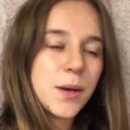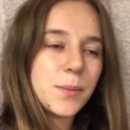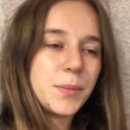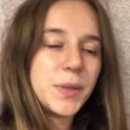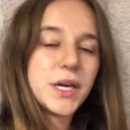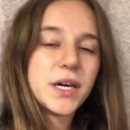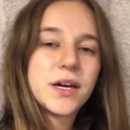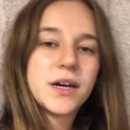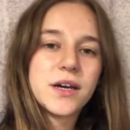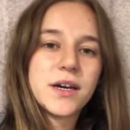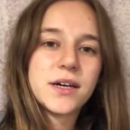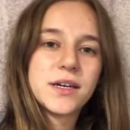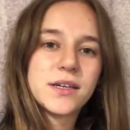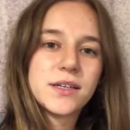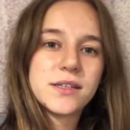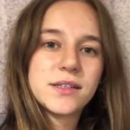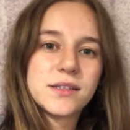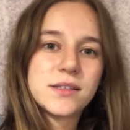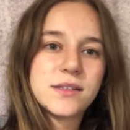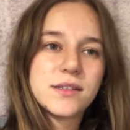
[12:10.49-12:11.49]

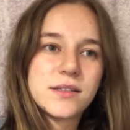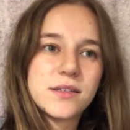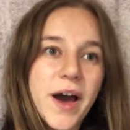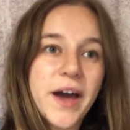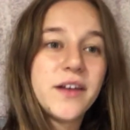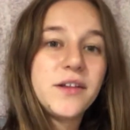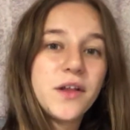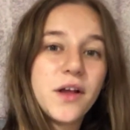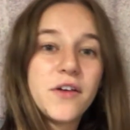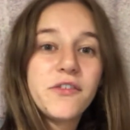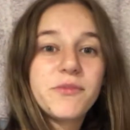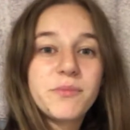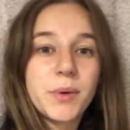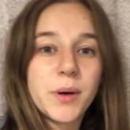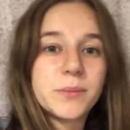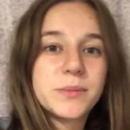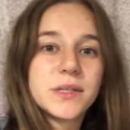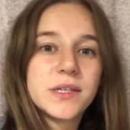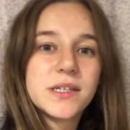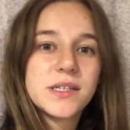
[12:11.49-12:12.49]
because I love
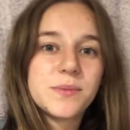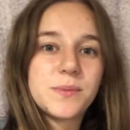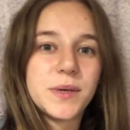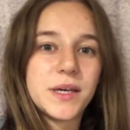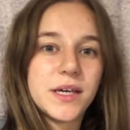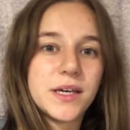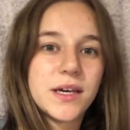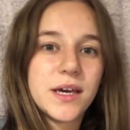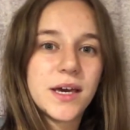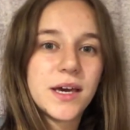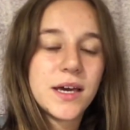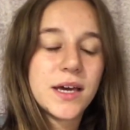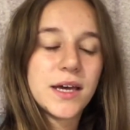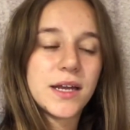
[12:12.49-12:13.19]
public speaking